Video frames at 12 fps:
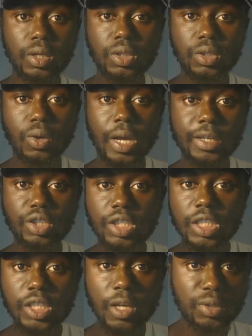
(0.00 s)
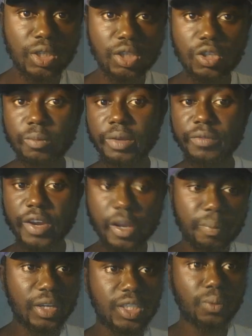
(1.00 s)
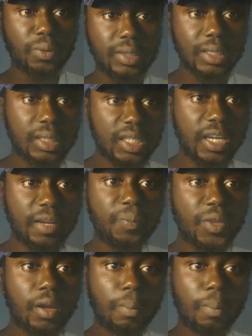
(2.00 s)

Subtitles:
So I just need Terps Station to be very patient with this team.